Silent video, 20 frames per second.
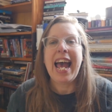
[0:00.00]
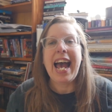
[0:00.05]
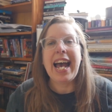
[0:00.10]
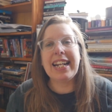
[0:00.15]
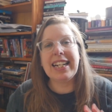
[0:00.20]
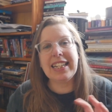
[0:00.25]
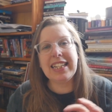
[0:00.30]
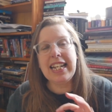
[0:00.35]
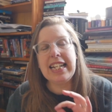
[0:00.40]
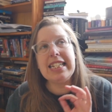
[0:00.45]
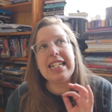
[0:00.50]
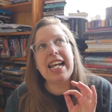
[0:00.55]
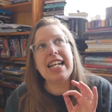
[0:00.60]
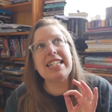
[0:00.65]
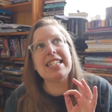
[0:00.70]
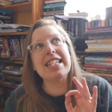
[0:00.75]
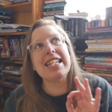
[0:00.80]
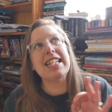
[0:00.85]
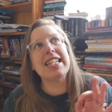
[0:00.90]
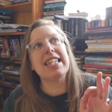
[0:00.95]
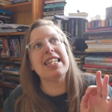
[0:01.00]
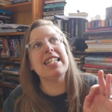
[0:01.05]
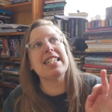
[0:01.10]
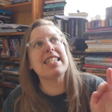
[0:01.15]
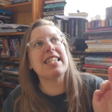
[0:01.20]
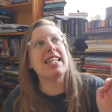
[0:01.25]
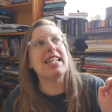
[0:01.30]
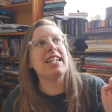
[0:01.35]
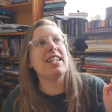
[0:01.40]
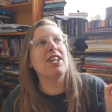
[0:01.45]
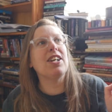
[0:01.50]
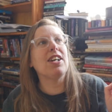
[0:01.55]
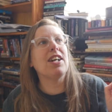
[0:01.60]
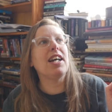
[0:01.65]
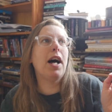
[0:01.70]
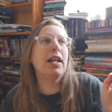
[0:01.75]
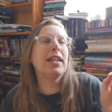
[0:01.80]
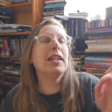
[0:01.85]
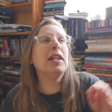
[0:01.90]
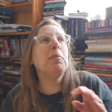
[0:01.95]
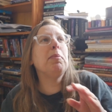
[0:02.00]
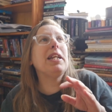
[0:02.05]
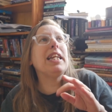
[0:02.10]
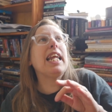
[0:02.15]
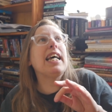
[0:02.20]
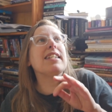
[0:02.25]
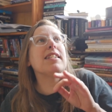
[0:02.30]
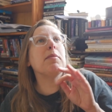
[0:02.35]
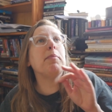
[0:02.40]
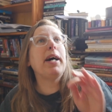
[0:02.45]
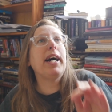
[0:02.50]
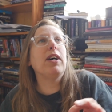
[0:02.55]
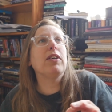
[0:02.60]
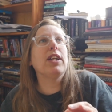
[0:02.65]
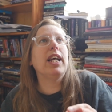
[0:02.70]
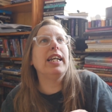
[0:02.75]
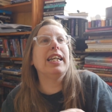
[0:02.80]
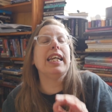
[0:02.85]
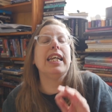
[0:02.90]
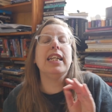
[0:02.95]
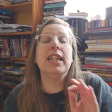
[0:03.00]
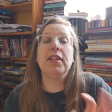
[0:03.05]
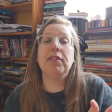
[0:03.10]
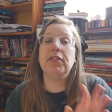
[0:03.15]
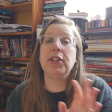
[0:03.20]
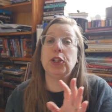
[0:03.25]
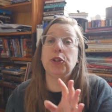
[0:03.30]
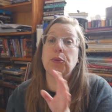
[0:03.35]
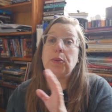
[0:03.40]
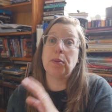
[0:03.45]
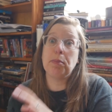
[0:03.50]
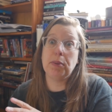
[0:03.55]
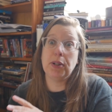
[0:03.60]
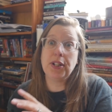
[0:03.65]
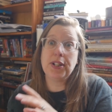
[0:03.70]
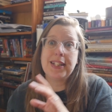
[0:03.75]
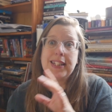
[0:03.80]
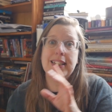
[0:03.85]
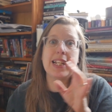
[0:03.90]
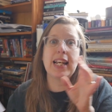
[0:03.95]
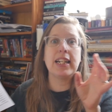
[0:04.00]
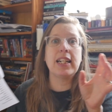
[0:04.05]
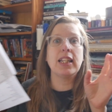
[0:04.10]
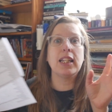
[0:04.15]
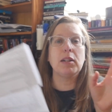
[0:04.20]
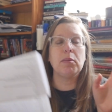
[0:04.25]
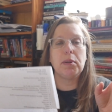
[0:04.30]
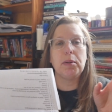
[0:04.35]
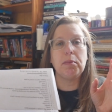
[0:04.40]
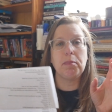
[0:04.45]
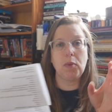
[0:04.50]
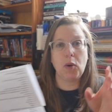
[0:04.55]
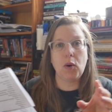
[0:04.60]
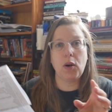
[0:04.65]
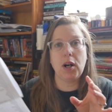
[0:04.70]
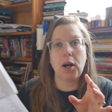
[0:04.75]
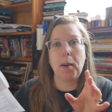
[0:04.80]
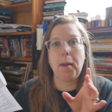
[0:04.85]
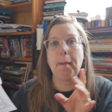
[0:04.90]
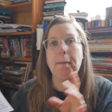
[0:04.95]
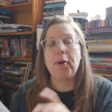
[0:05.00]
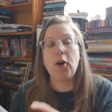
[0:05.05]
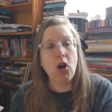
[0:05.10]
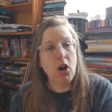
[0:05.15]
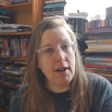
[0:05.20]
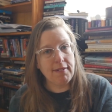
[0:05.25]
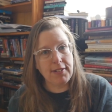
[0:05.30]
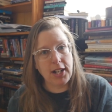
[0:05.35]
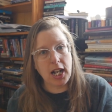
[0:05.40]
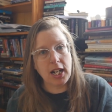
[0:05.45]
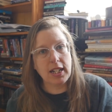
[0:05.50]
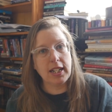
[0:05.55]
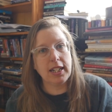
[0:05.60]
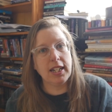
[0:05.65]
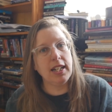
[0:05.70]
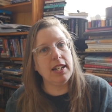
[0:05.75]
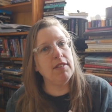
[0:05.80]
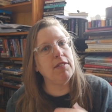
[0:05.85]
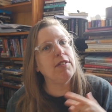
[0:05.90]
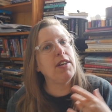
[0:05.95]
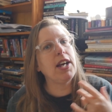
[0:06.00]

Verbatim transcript: And I like tags like this that are a little bit less about like individual books and a little bit more provocative